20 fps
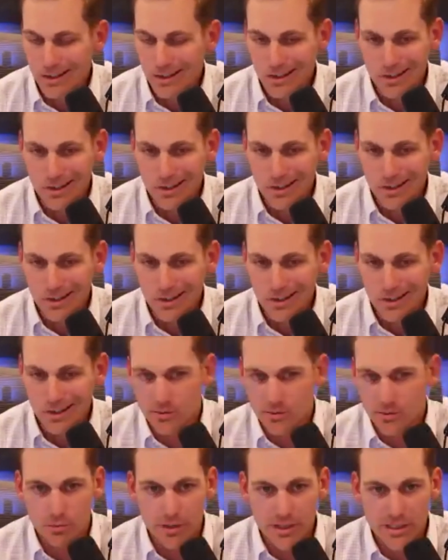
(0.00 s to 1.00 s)
You can just
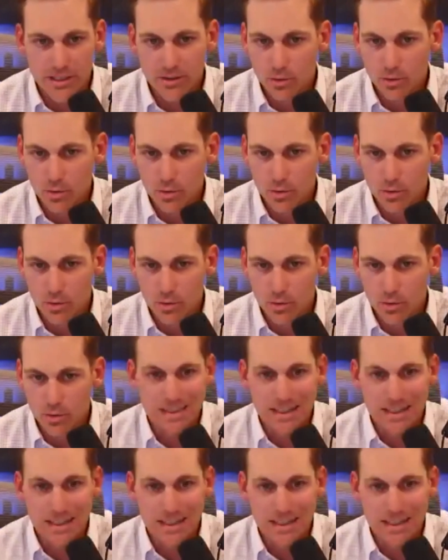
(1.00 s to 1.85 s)
text resources to